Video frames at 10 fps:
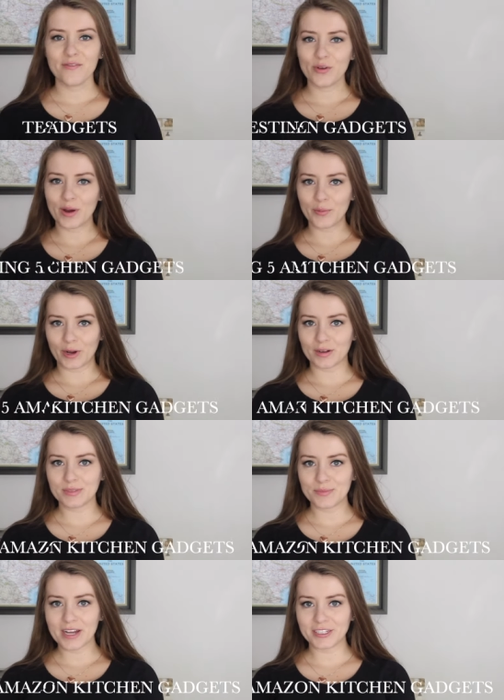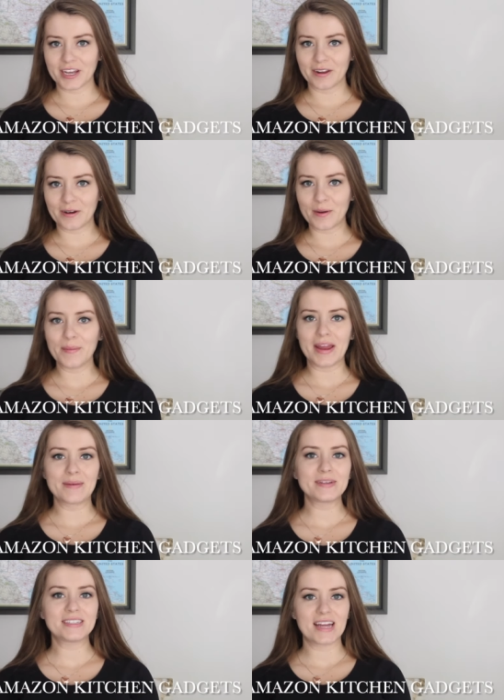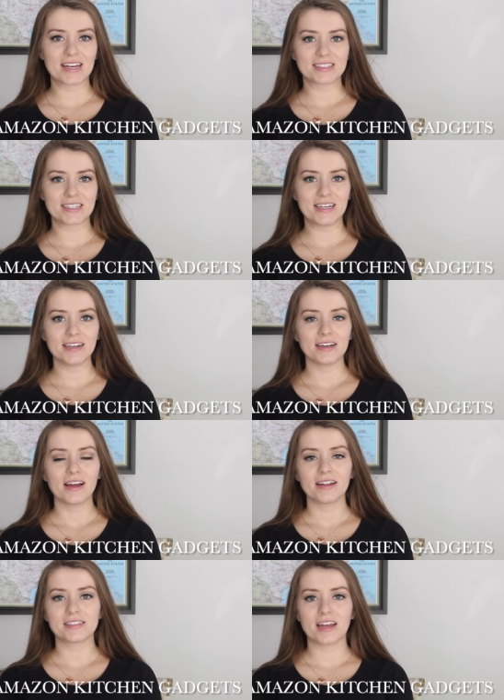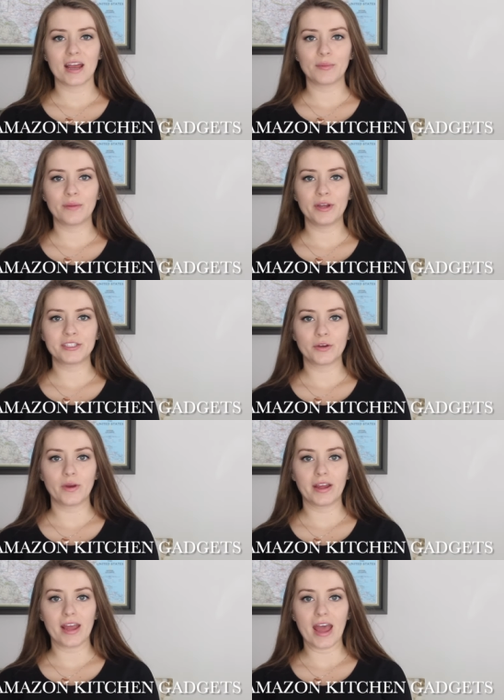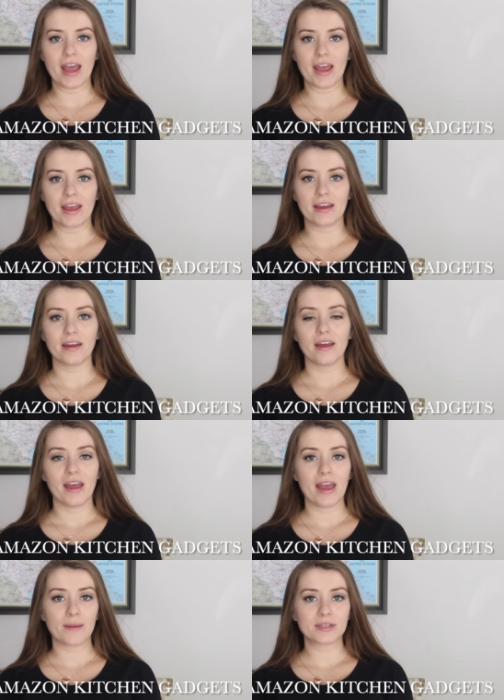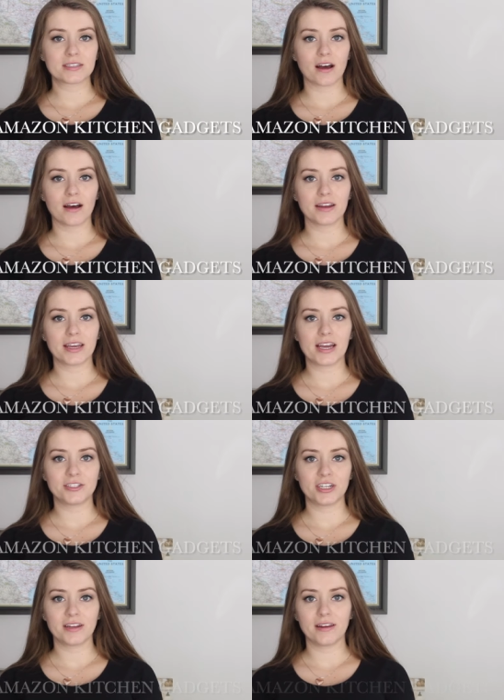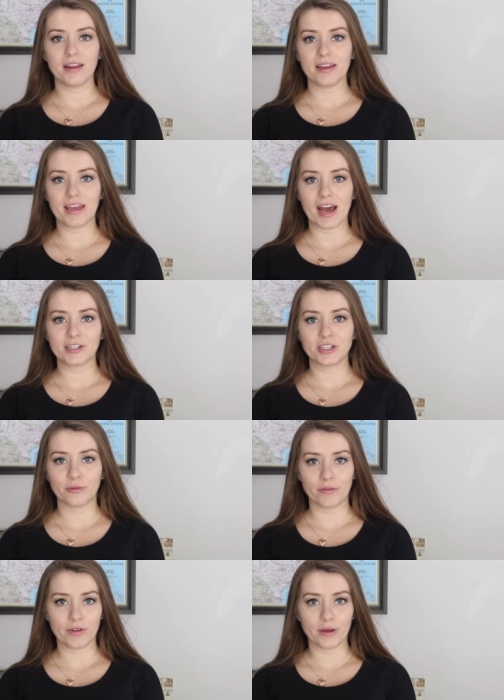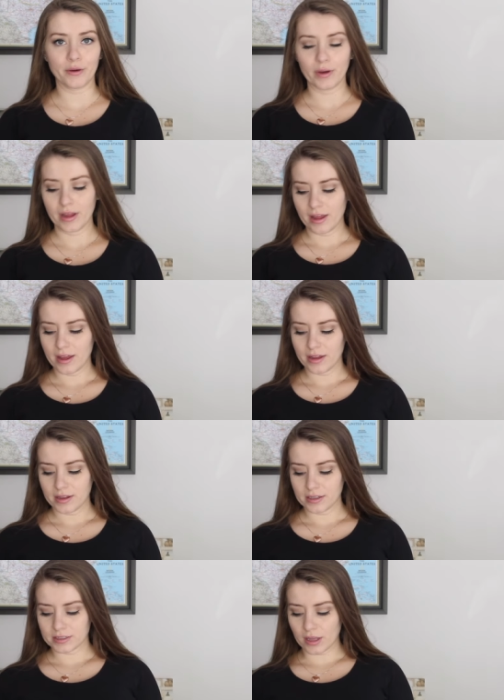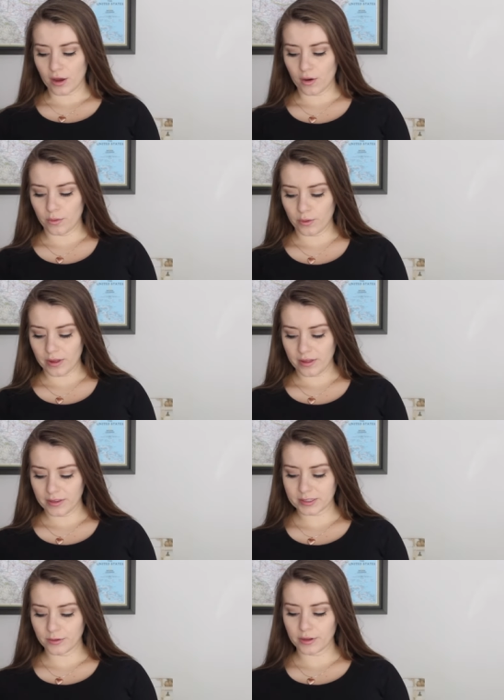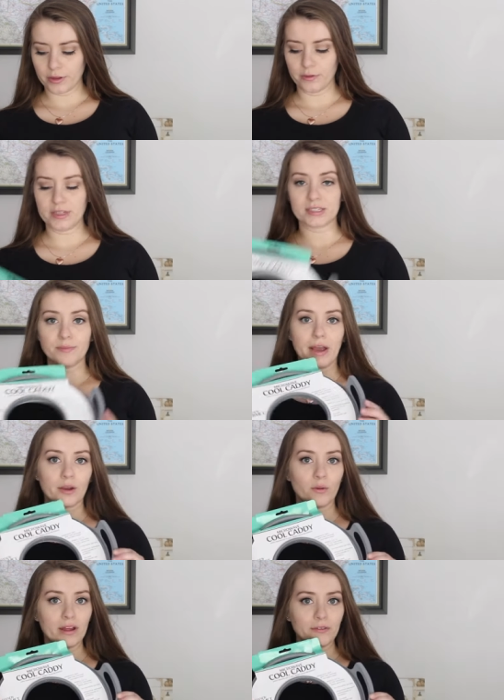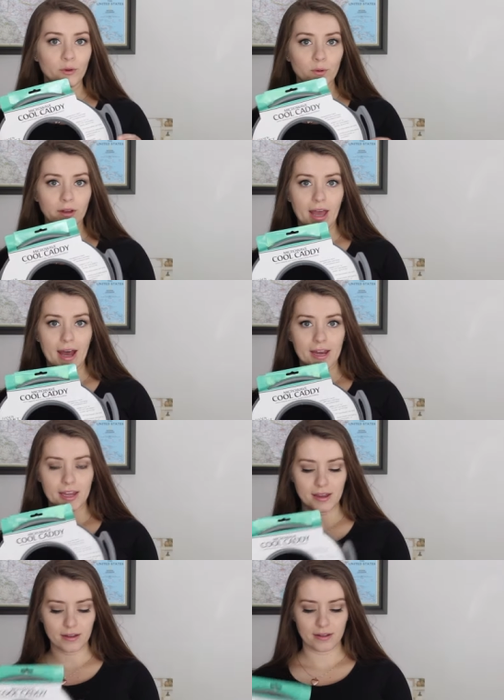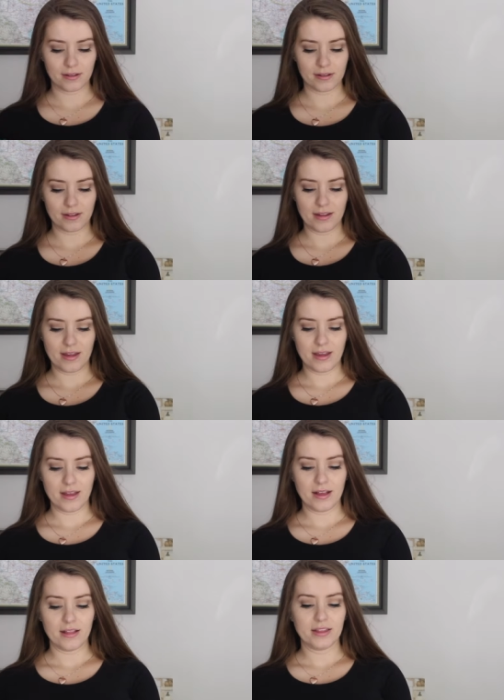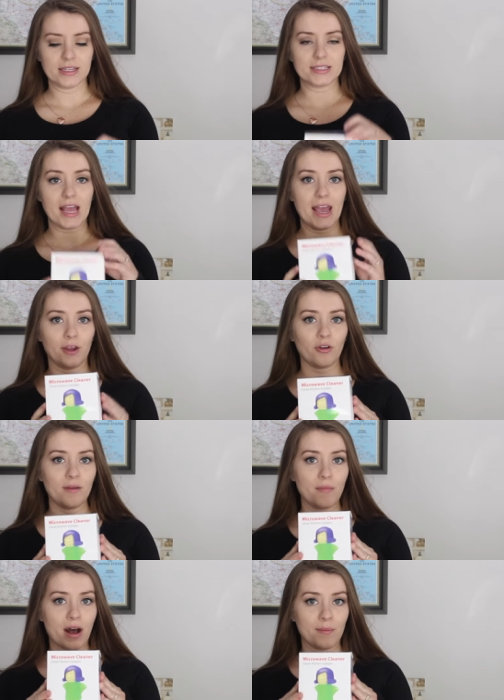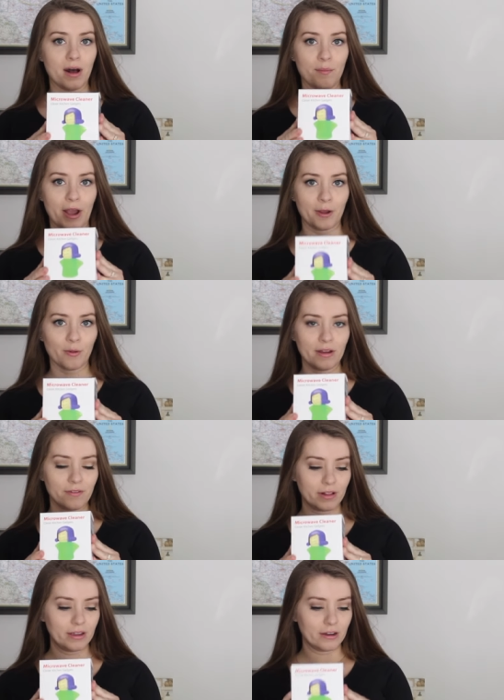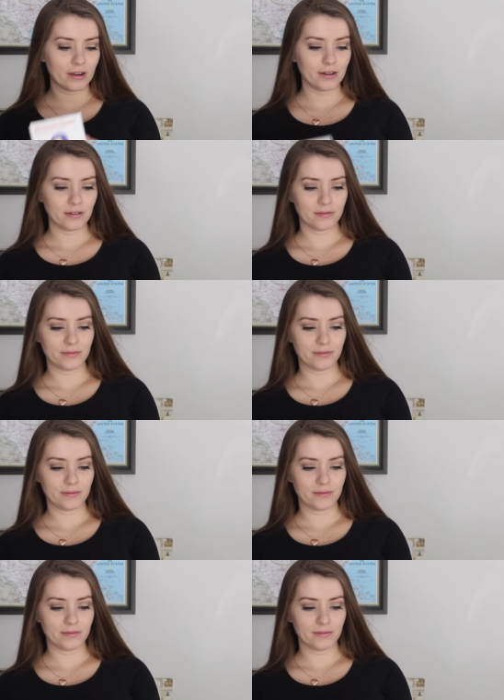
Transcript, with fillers: everyone, welcome to my channel. My name is Nancy. Today I'm going to be doing a Amazon kitchen gadget review. So this will include this microwave cool caddy, this Angry Mama microwave cleaner,